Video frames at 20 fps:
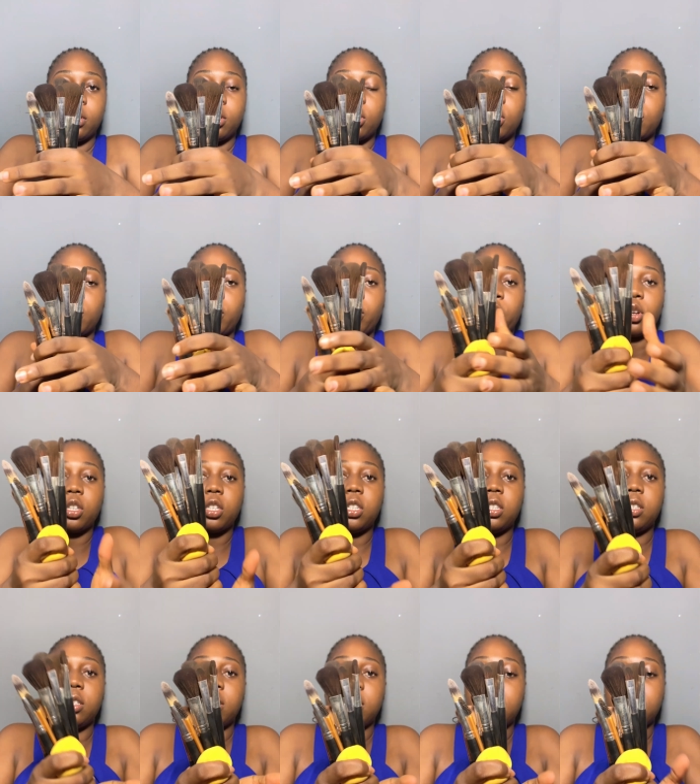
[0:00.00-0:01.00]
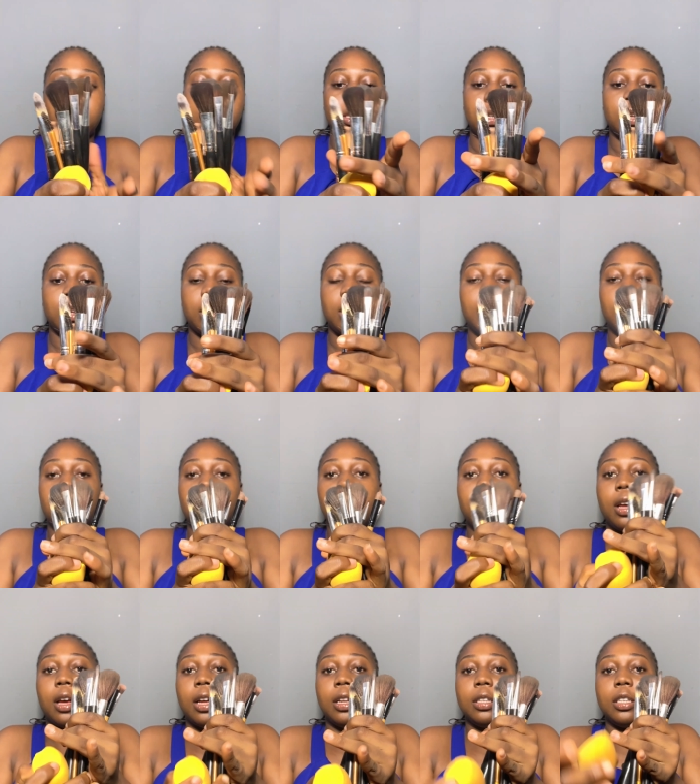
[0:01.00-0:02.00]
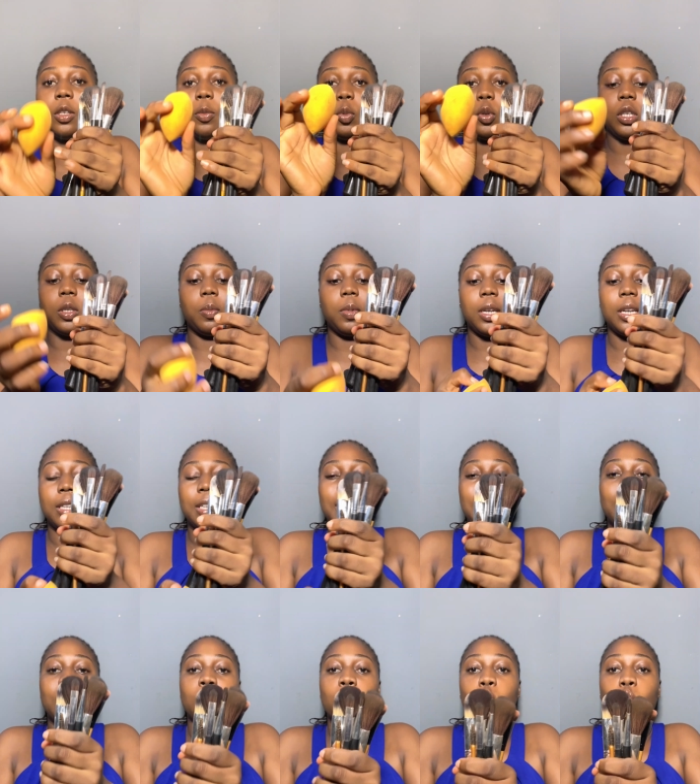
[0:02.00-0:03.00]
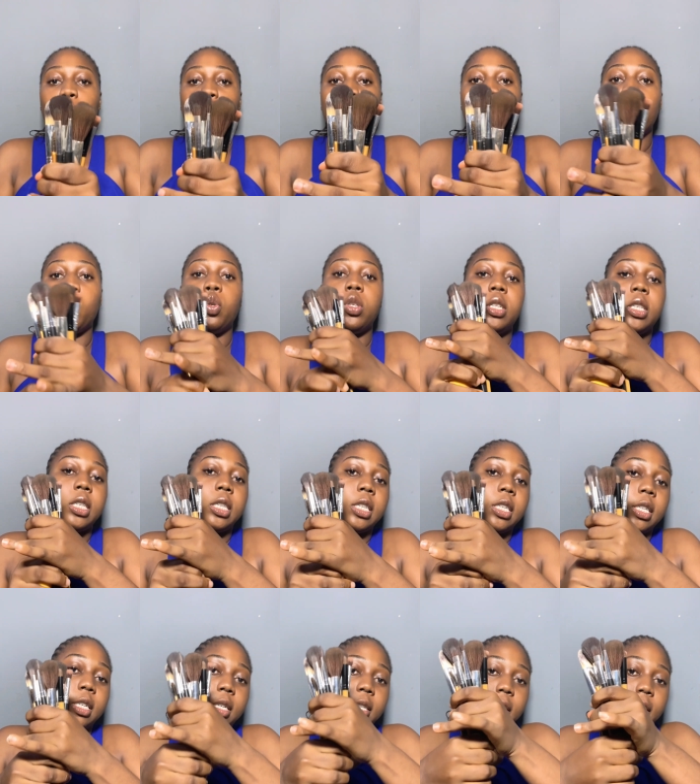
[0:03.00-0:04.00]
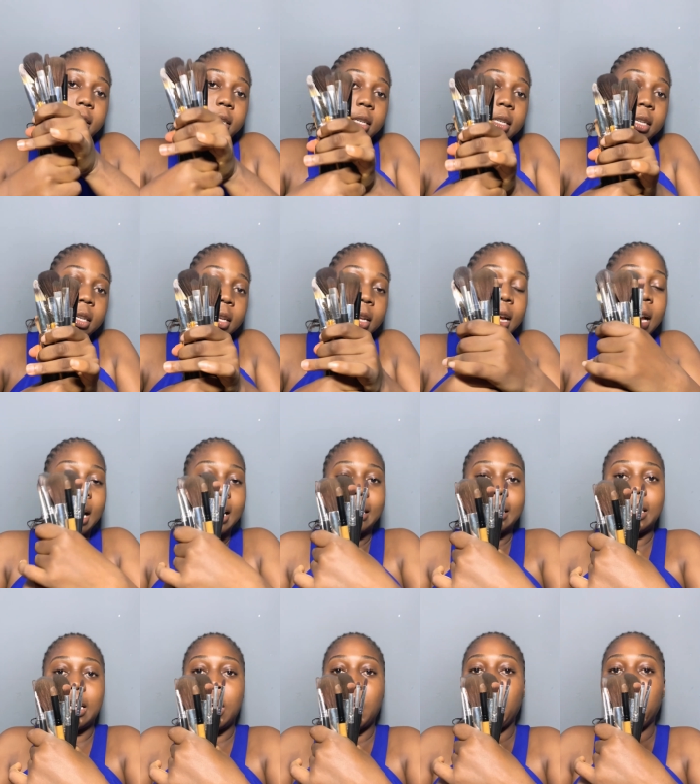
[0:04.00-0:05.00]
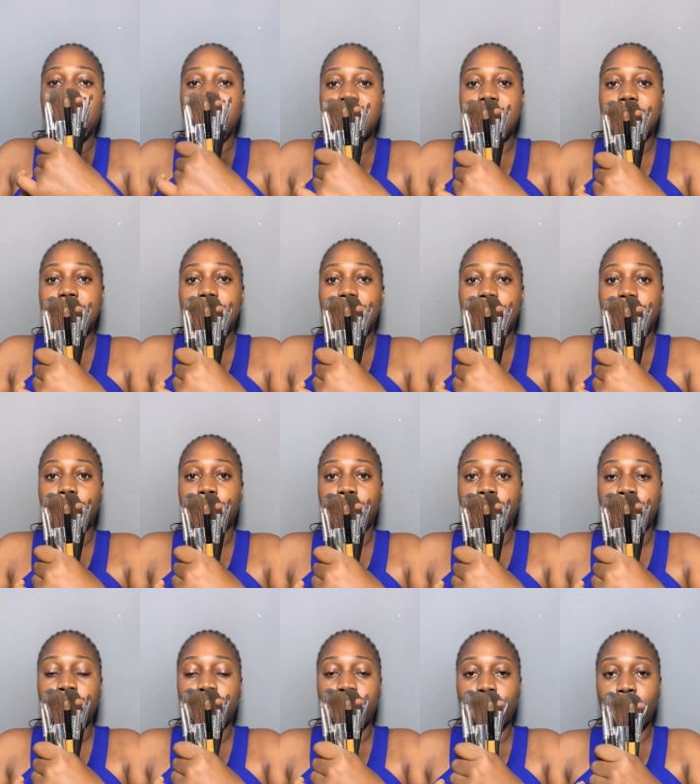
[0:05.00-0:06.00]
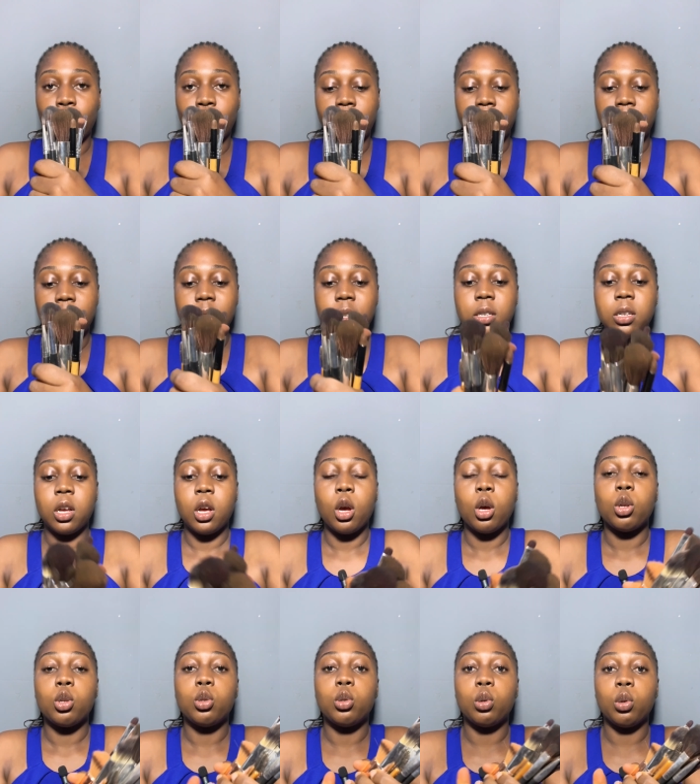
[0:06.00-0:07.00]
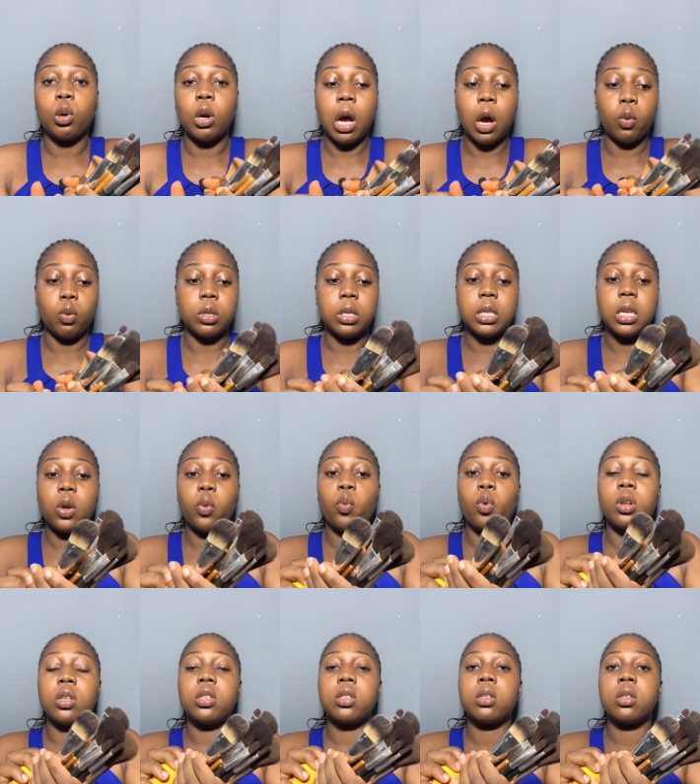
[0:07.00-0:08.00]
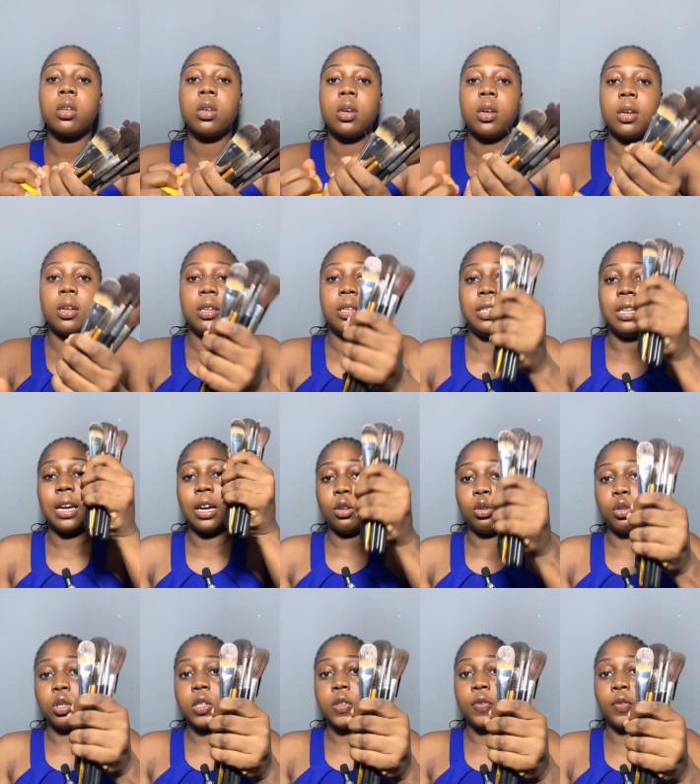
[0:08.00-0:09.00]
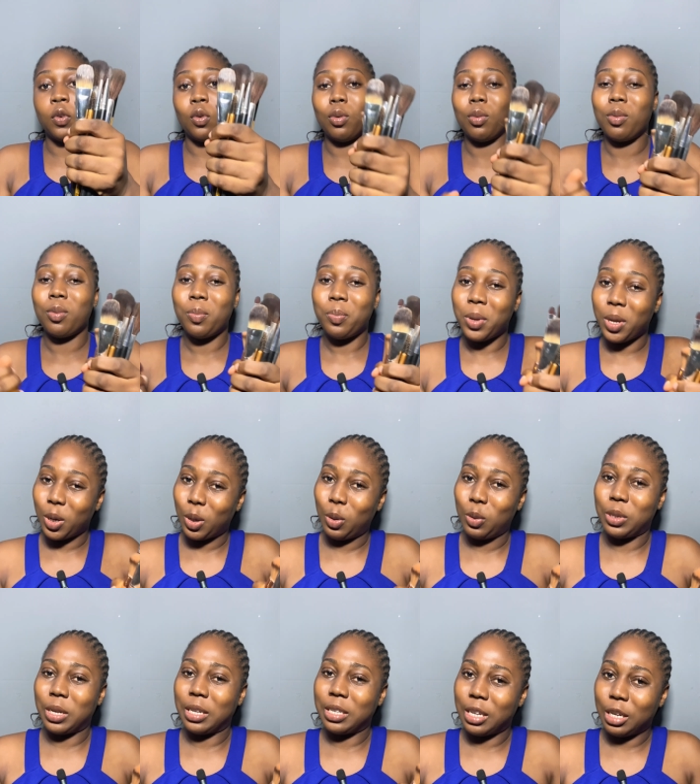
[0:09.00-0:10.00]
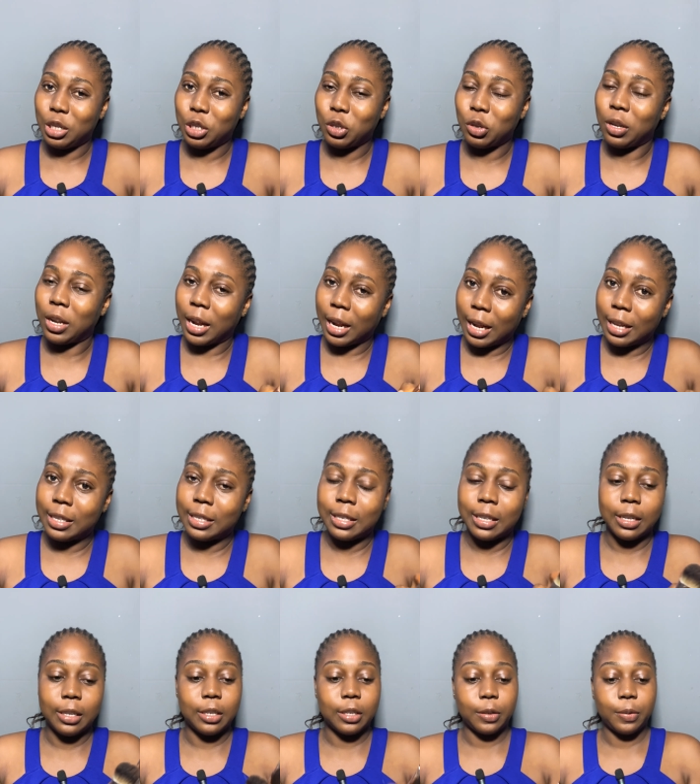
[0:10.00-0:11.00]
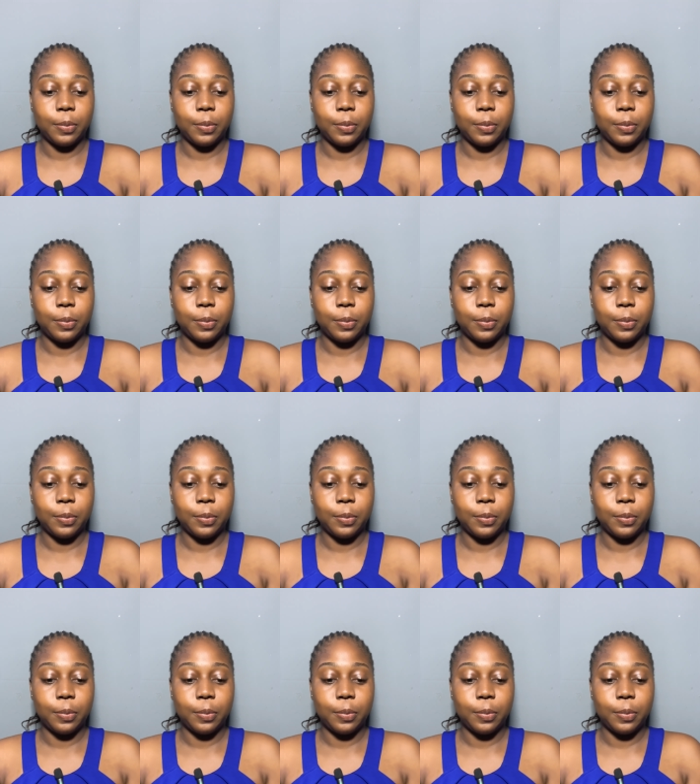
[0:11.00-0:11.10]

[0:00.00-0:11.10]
These brushes and this beauty blender is what you need as a beginner. All right. So I will say what they are used for. Pay close attention, like I said.